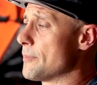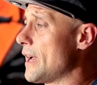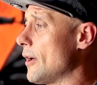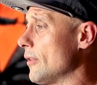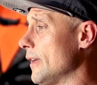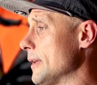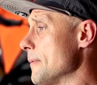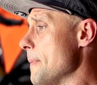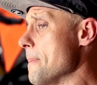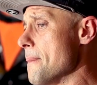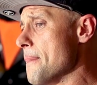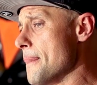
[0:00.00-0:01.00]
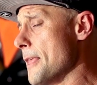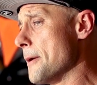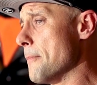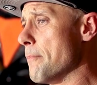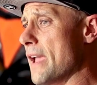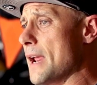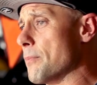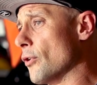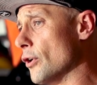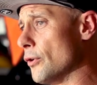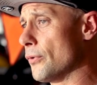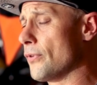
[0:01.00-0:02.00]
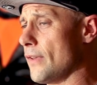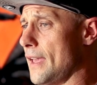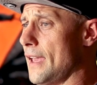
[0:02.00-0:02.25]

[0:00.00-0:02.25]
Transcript: about like Babe Ruth.